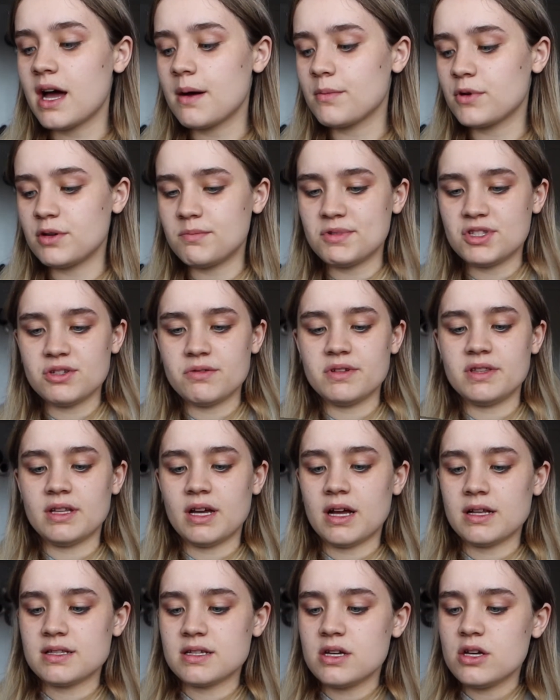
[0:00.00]
I'm going to be doing
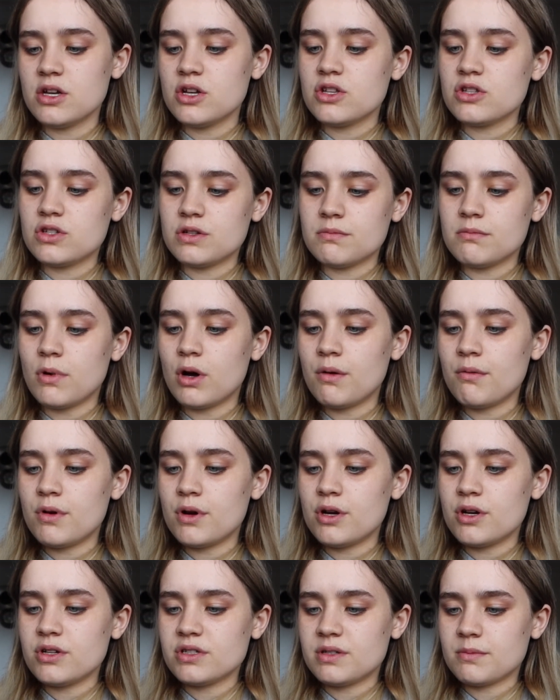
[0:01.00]
that
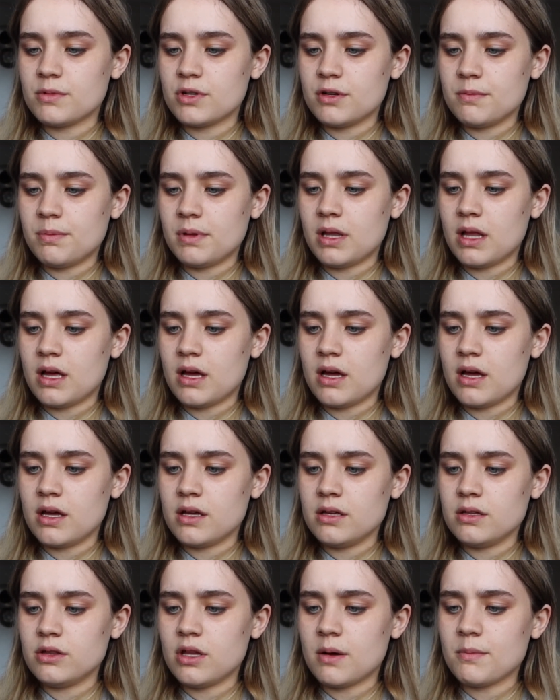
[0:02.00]
tomorrow. So I'm going to
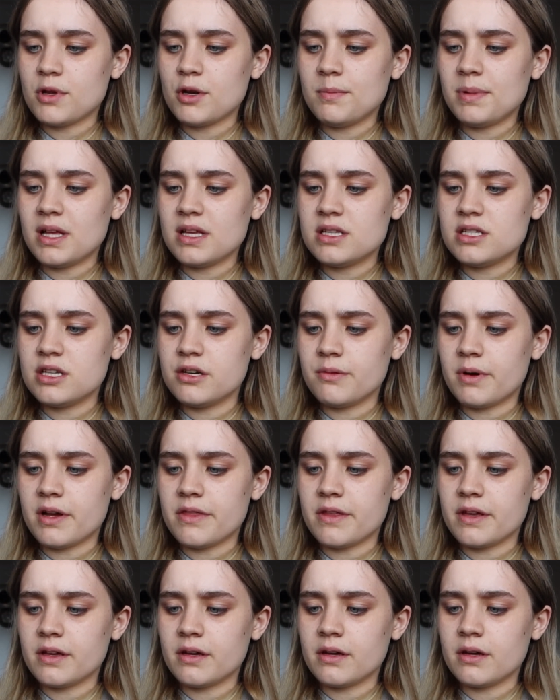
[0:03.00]
apply, no, I'm going to apply 2, I
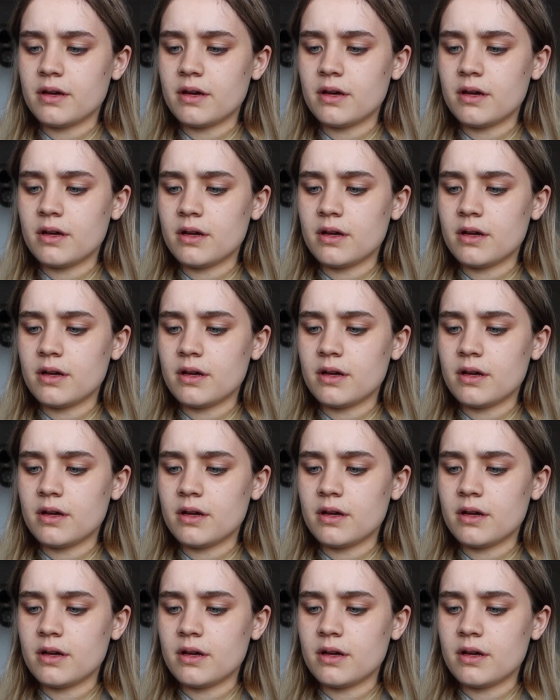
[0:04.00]
think.